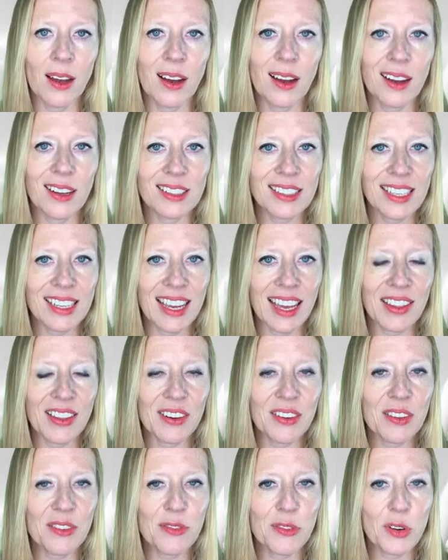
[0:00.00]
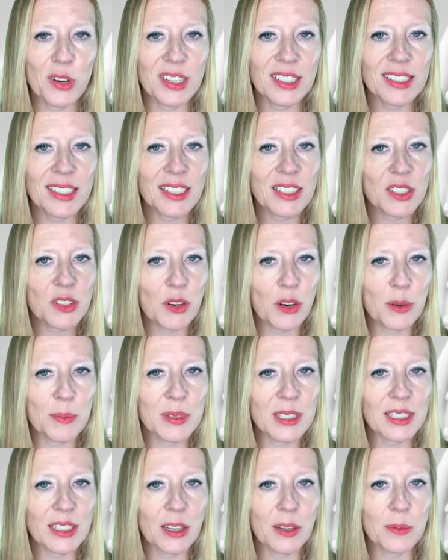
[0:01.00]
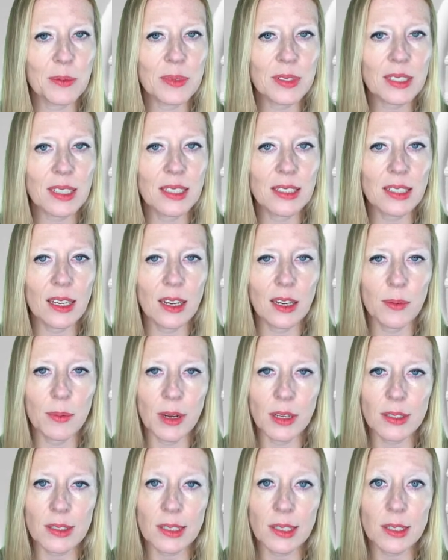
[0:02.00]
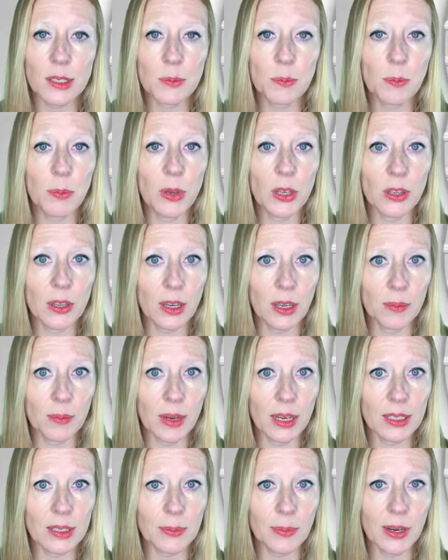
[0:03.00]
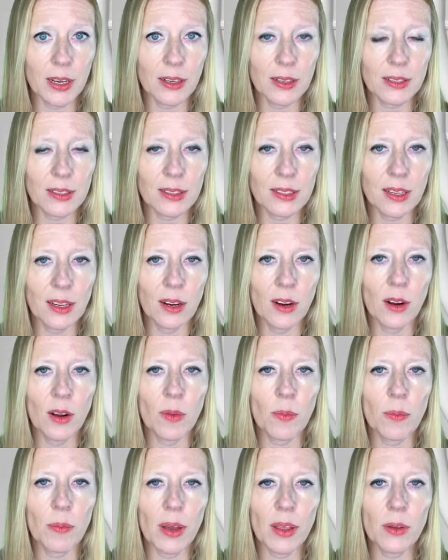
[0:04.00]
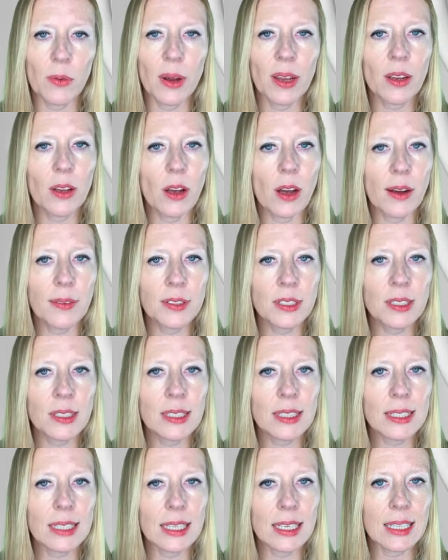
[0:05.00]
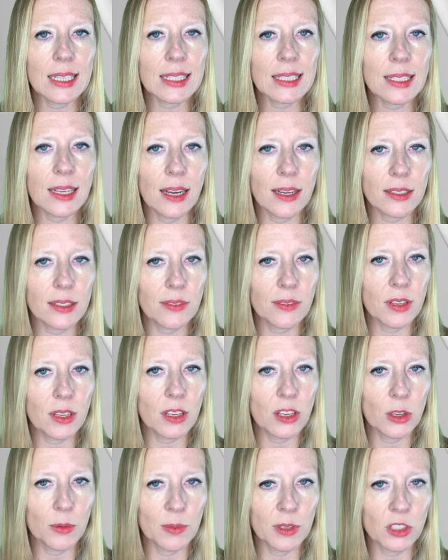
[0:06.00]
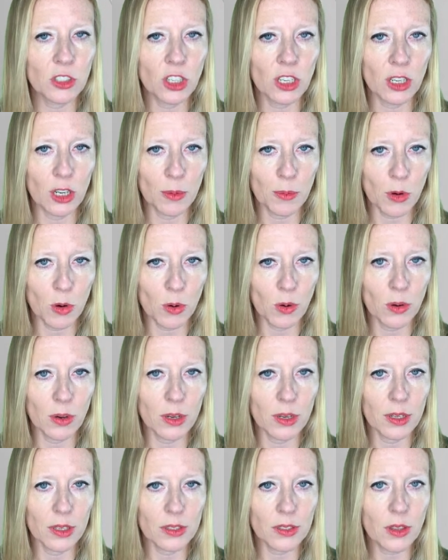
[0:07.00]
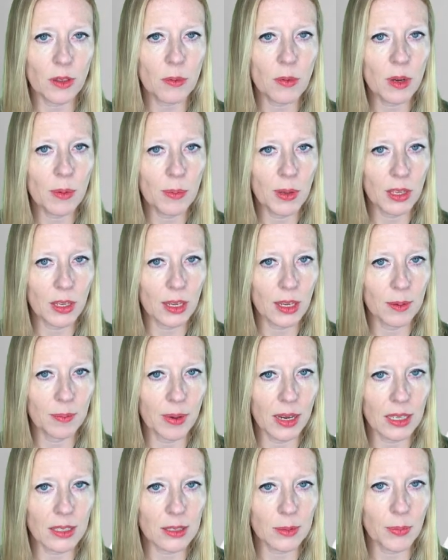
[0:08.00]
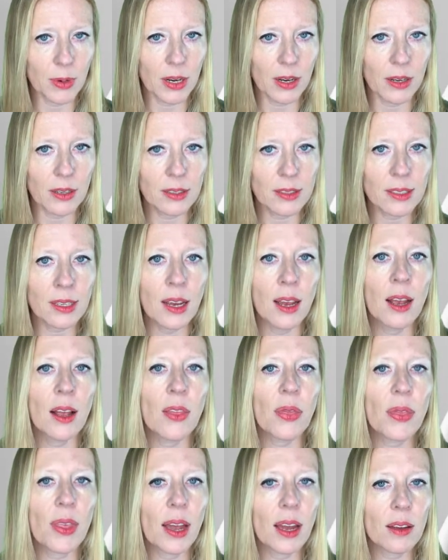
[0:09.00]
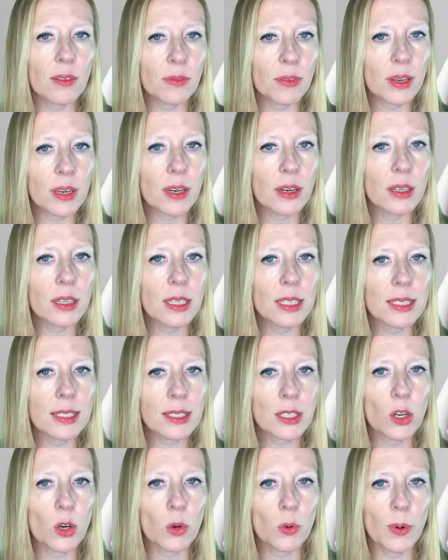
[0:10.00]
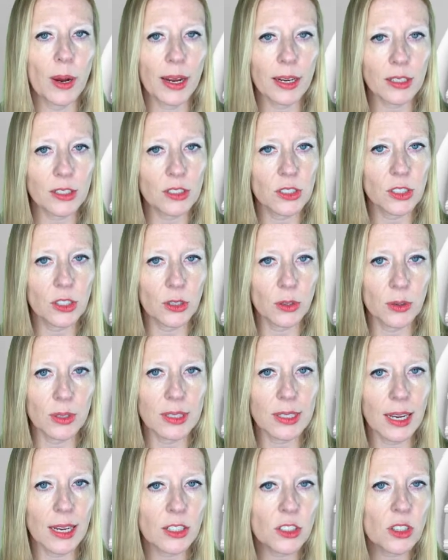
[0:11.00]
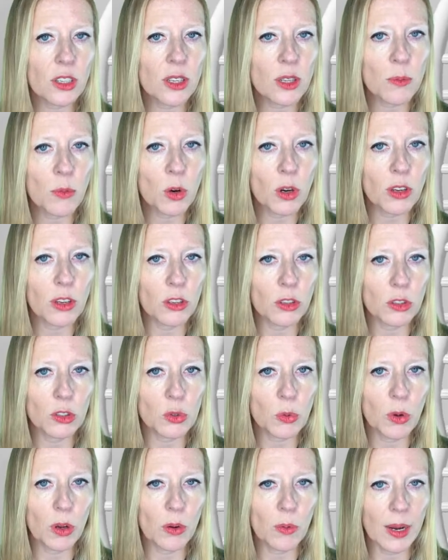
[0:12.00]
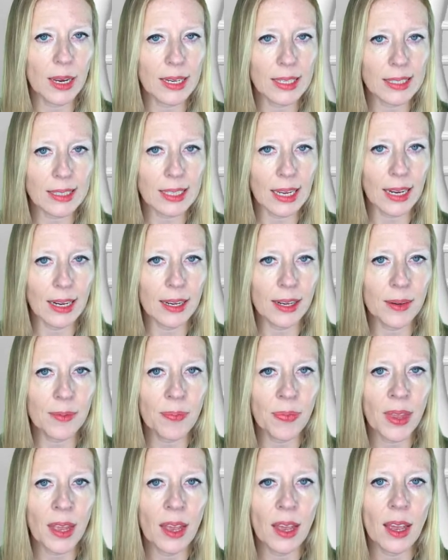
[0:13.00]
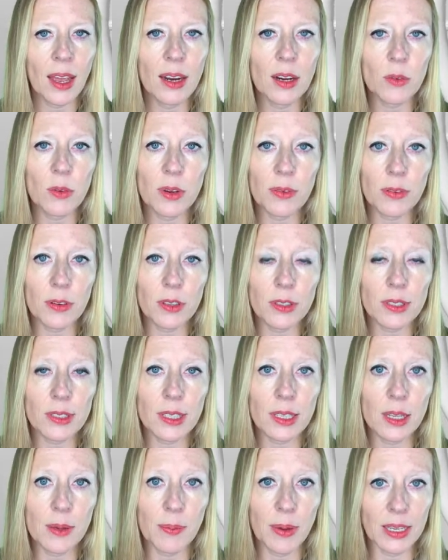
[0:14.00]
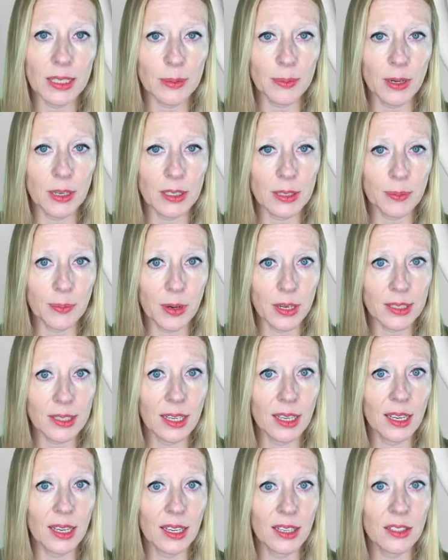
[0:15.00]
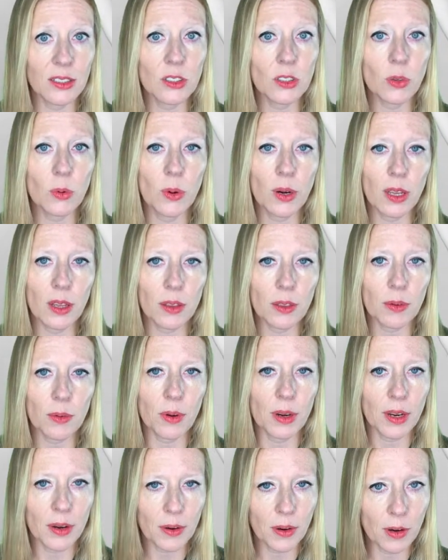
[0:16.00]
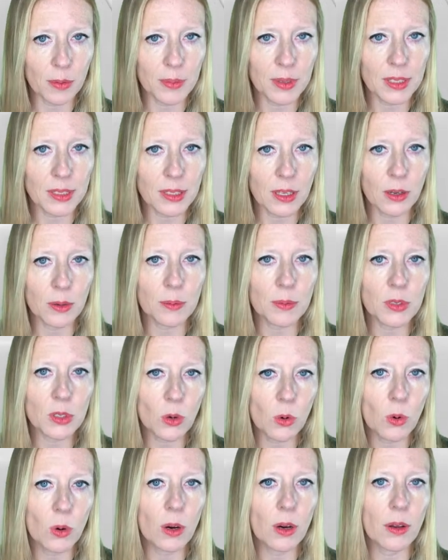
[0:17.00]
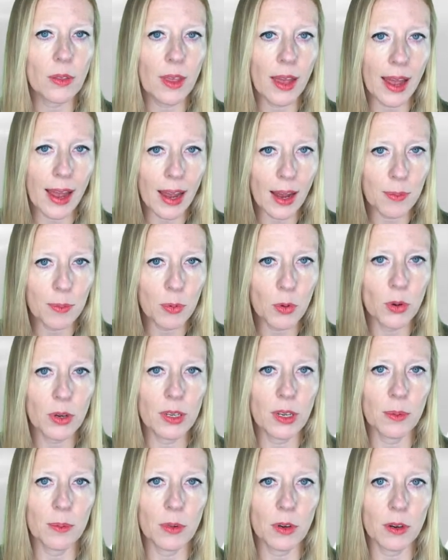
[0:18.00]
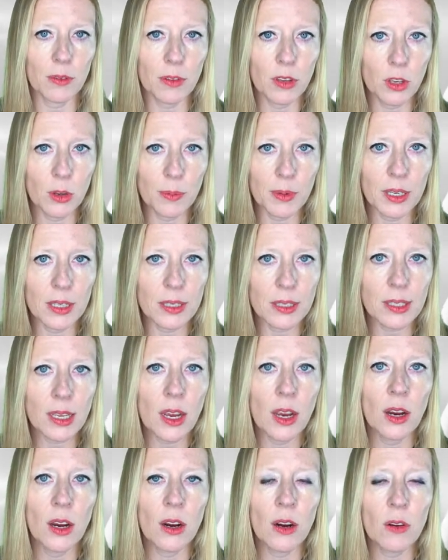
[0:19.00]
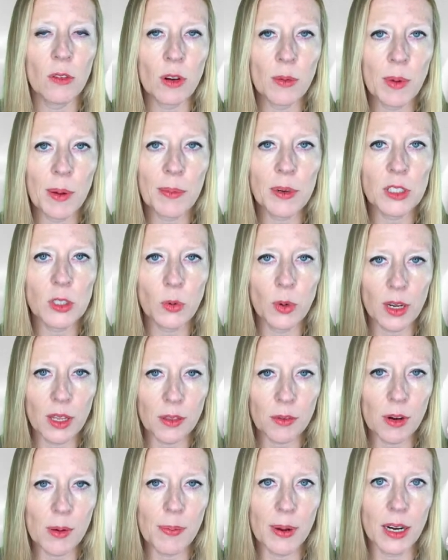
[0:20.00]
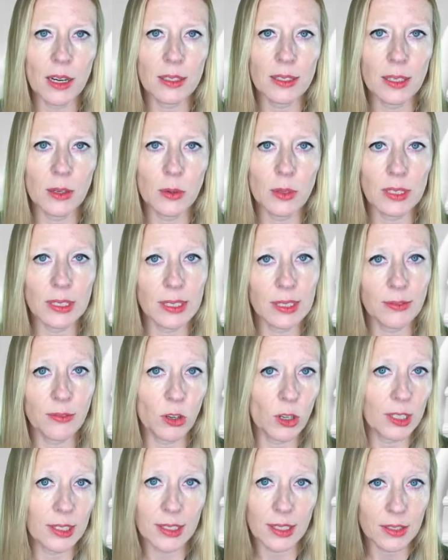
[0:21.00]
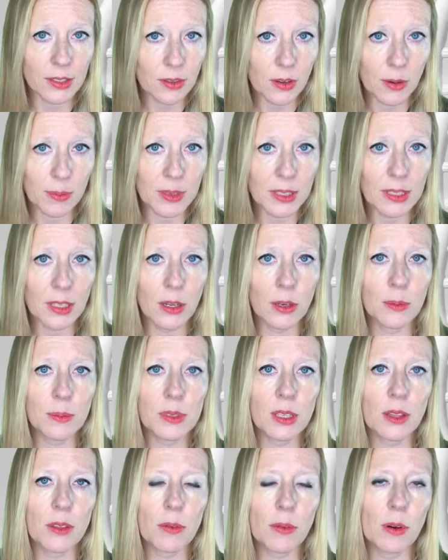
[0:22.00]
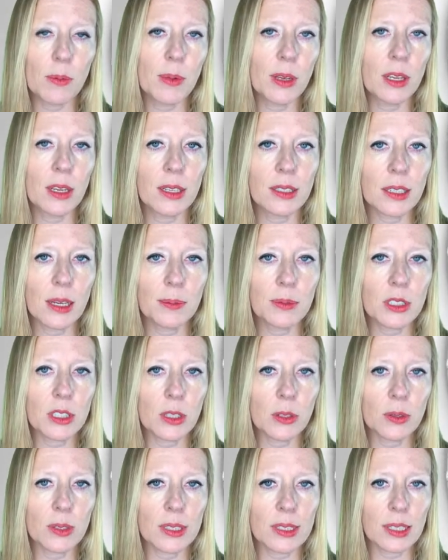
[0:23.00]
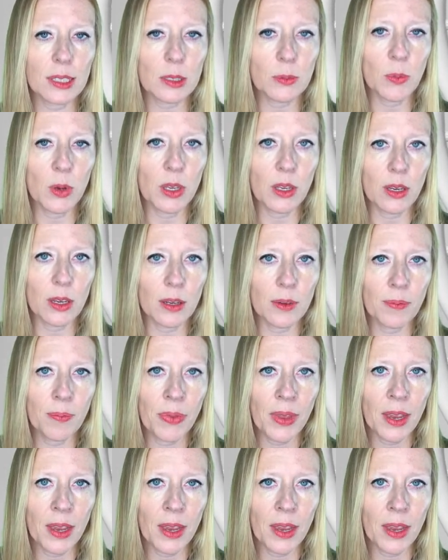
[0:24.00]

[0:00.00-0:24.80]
Altogether, the 46 chromosomes contain about 6 billion base pairs. By the way, you'll often see the size of the human genome quoted as 3 billion base pairs. That figure is correct too. It's actually the more usual way to cite it, and it refers to the base pairs present in 23 chromosomes, or the haploid number of humans. Remember, 23 pairs equals 46 chromosomes, and 3 billion times 2 is 6 billion.